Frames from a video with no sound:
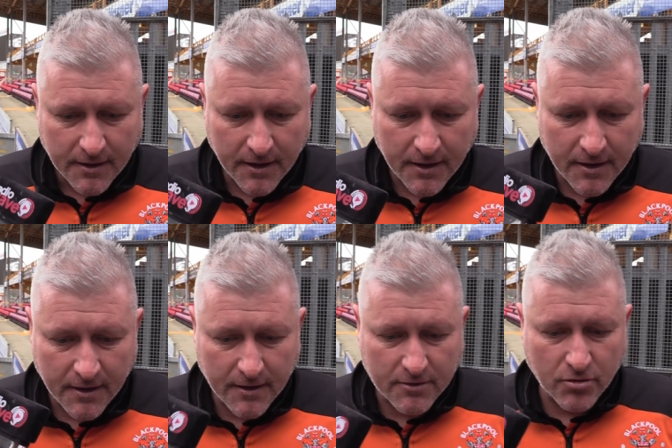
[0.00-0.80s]
Uh,
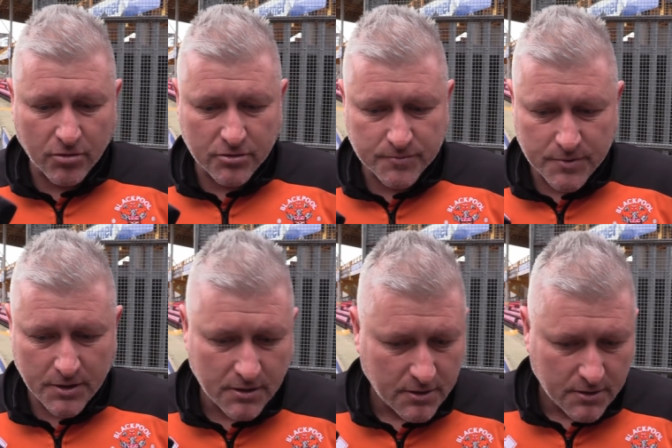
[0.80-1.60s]
I thought that
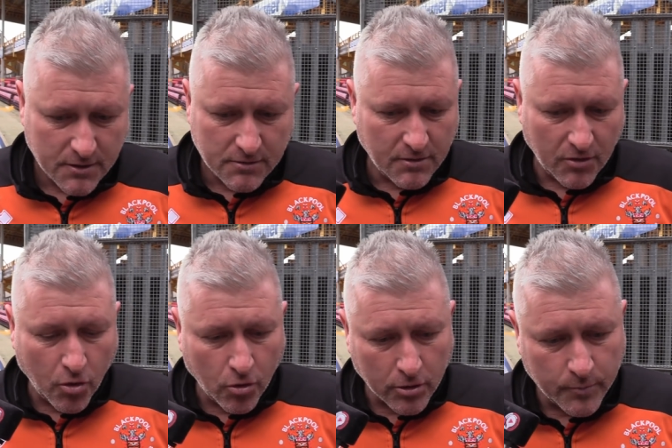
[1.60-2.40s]
the,
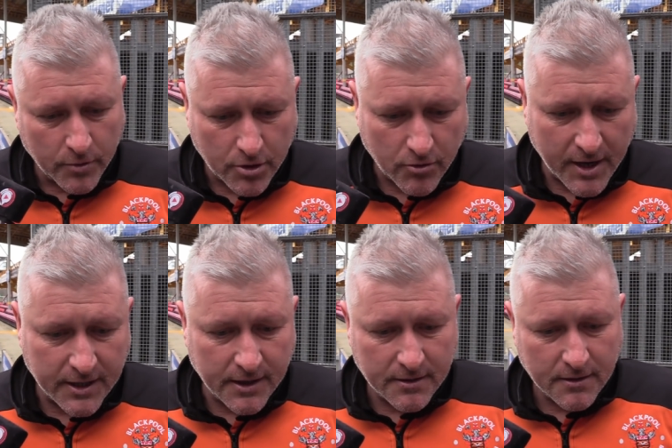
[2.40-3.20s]
all of them were a credit.